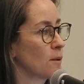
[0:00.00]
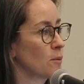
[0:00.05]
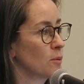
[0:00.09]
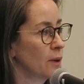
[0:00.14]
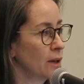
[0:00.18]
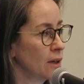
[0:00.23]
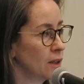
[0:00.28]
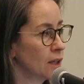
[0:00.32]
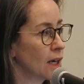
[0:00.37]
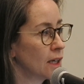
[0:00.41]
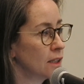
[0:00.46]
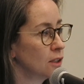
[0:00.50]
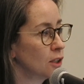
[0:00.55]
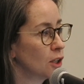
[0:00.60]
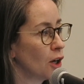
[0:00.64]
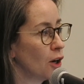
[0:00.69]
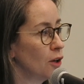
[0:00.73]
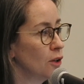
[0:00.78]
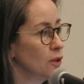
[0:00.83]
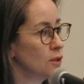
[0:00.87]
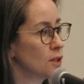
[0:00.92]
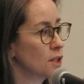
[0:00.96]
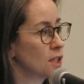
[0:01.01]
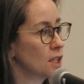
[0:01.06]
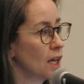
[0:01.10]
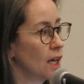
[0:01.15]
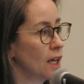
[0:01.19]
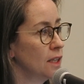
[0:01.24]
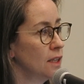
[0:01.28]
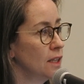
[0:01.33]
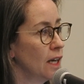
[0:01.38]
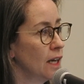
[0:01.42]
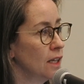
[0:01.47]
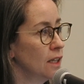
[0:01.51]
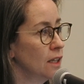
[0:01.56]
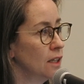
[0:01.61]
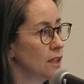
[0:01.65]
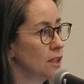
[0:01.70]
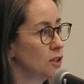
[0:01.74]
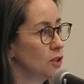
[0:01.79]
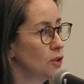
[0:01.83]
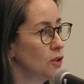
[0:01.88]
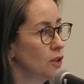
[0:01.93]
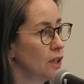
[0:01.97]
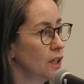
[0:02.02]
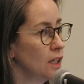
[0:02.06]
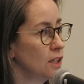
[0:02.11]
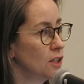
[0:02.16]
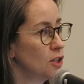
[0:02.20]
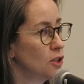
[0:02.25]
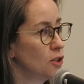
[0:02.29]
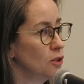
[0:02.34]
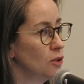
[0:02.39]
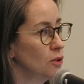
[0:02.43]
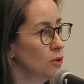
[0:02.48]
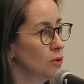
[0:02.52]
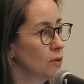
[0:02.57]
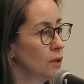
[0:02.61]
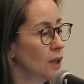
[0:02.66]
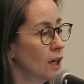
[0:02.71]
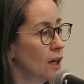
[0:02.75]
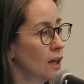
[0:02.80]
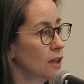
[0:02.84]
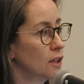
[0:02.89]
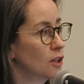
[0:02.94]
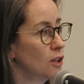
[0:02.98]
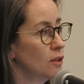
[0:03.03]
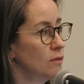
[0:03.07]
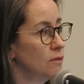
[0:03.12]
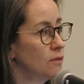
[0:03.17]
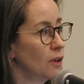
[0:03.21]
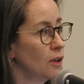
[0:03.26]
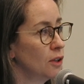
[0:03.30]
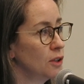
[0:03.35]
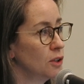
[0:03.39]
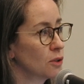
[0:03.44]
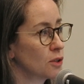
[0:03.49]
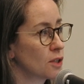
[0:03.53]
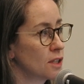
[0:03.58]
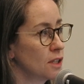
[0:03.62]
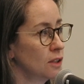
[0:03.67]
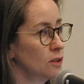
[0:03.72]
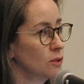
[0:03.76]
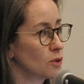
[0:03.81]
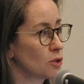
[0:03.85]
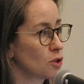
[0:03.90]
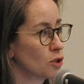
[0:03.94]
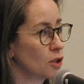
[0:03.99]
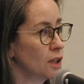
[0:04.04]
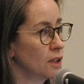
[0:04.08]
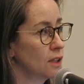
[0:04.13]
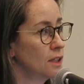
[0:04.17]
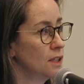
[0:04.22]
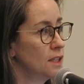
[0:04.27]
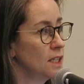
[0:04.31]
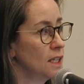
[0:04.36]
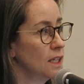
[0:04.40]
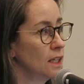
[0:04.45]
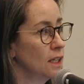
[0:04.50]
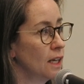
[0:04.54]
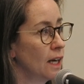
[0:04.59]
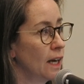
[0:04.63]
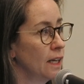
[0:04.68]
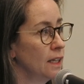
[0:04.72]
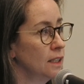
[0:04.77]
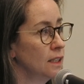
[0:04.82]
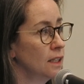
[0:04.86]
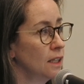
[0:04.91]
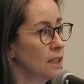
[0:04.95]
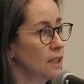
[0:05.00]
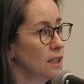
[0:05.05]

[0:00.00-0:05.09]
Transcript: where it uncoats, and then you need to convert your single-stranded DNA